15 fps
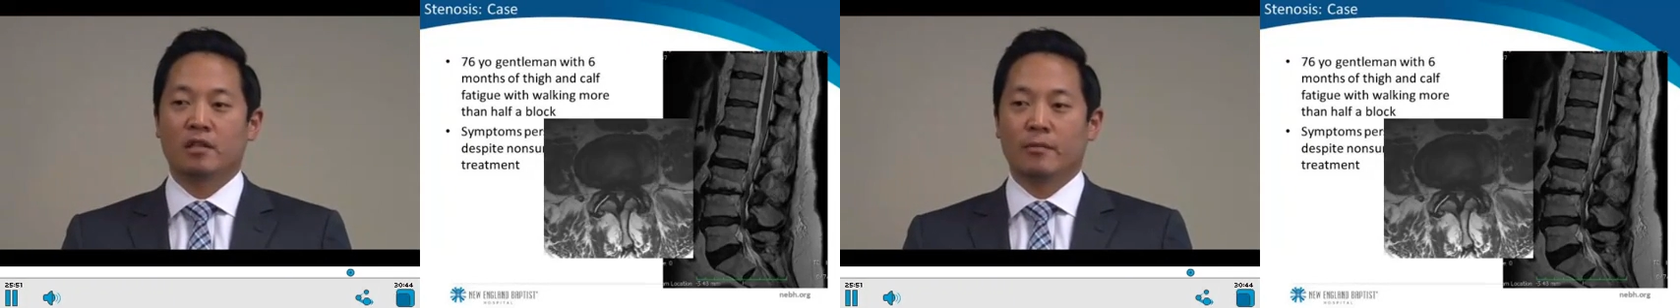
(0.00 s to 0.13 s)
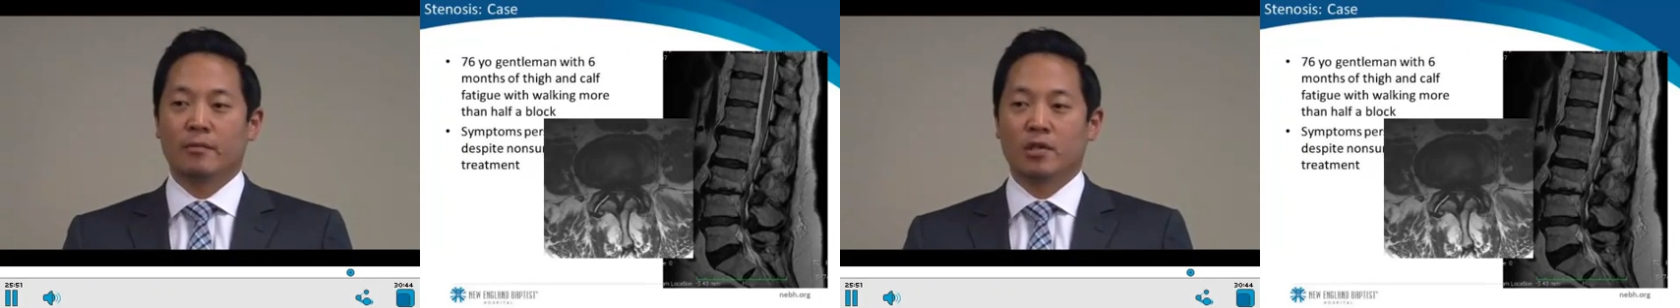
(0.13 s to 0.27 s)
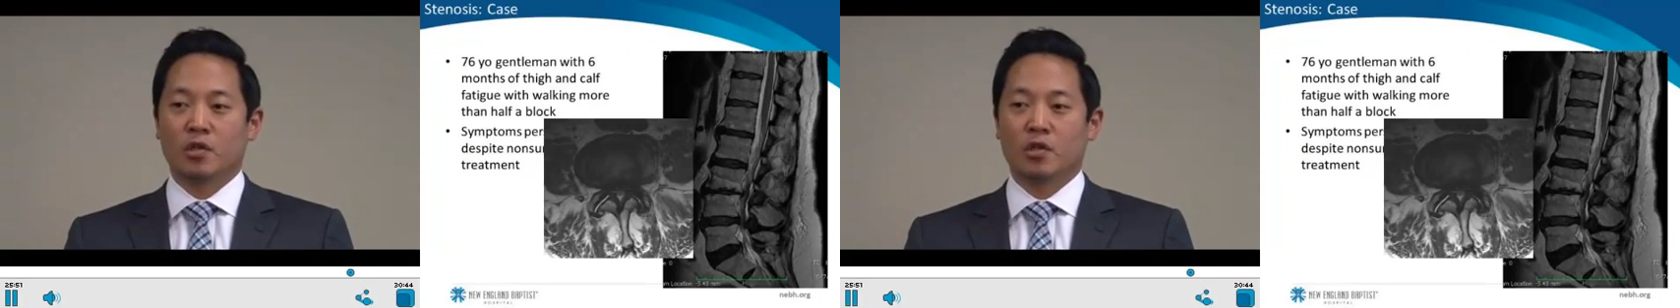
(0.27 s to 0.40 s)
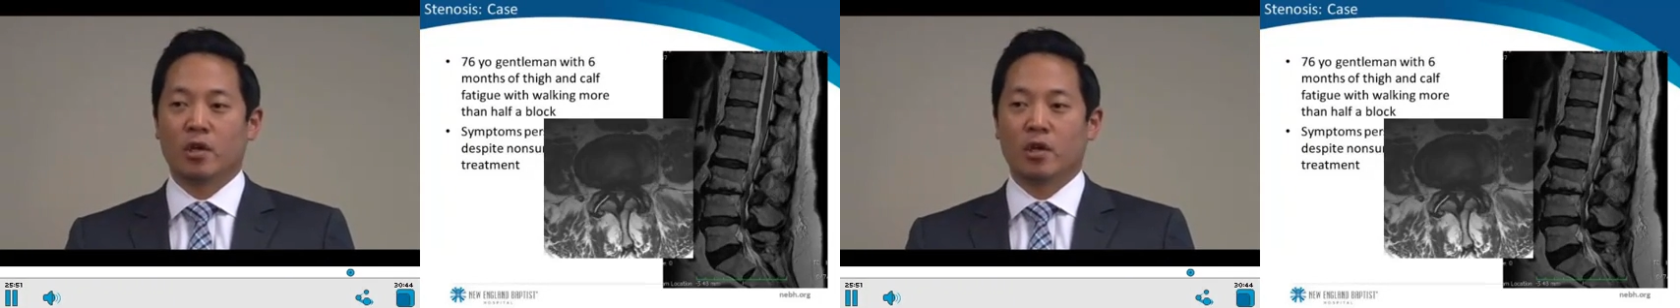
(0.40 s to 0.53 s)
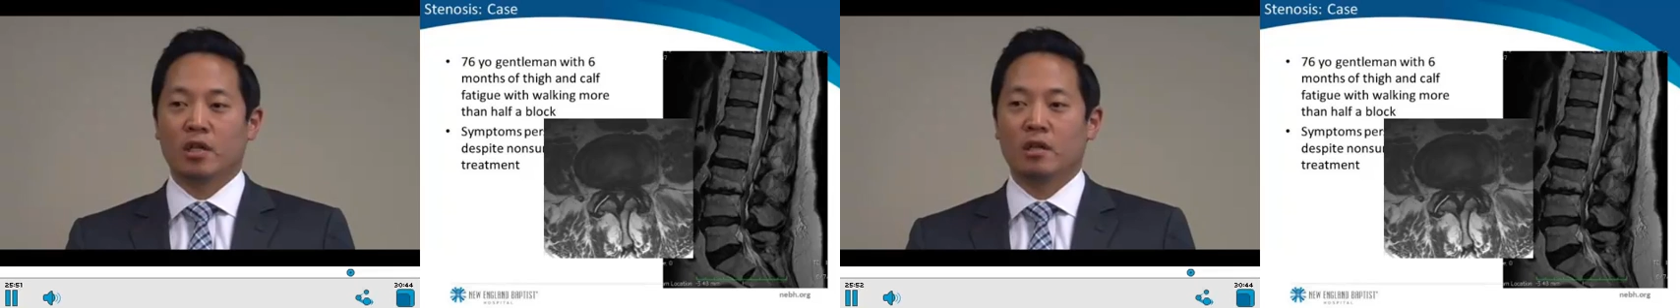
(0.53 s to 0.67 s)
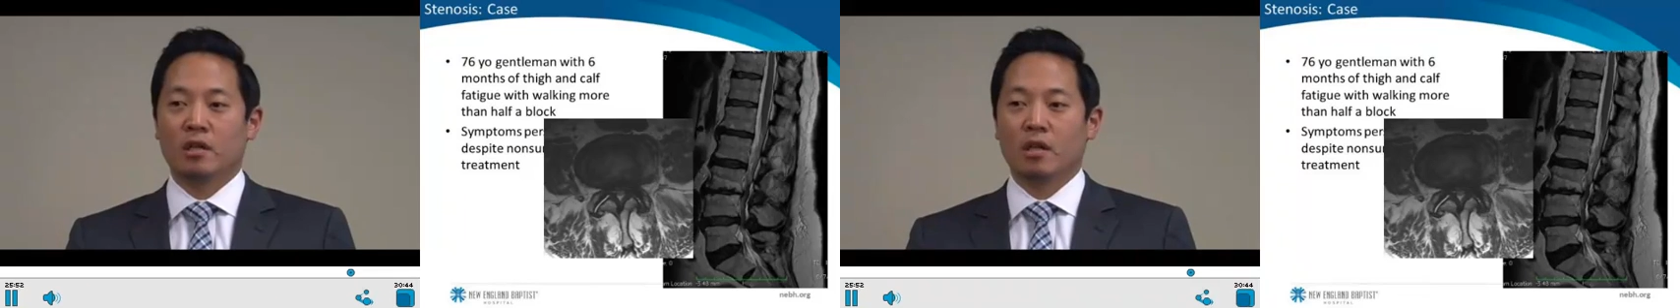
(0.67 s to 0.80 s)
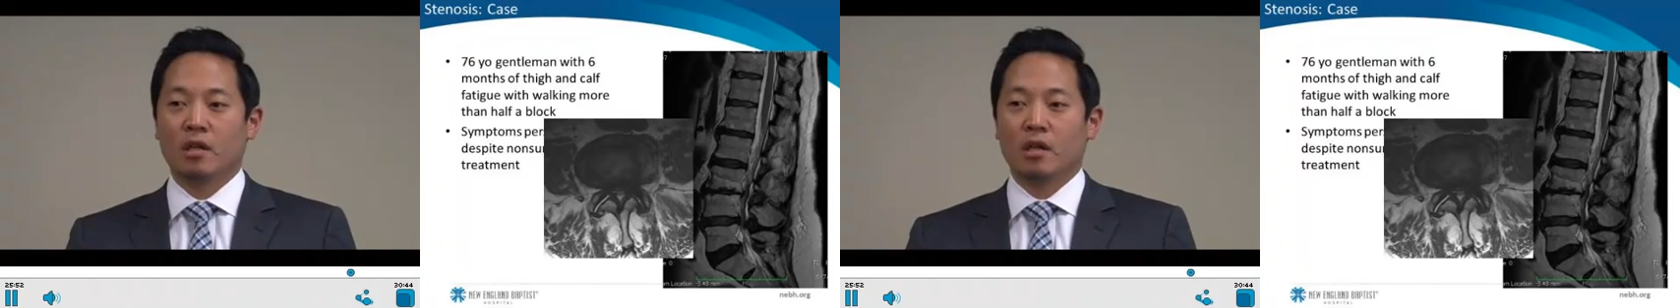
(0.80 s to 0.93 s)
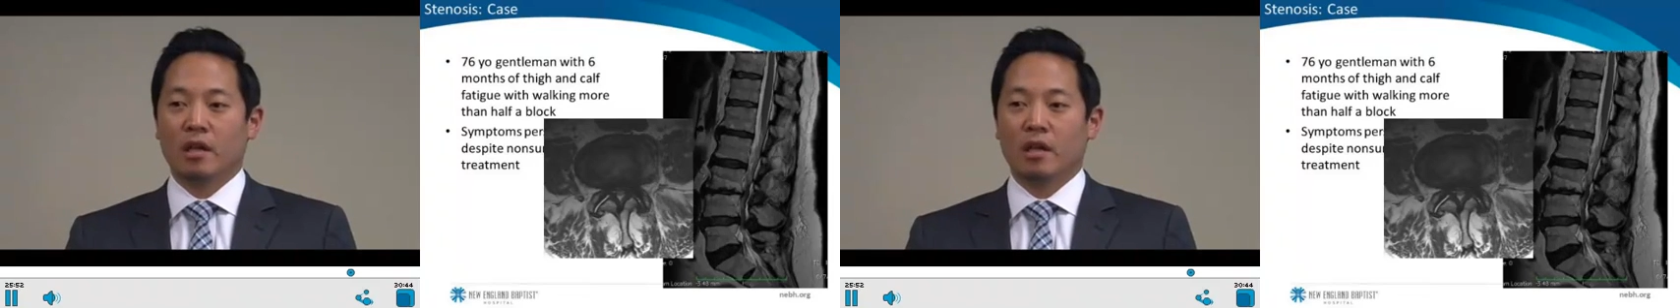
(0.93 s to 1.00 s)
demonstrated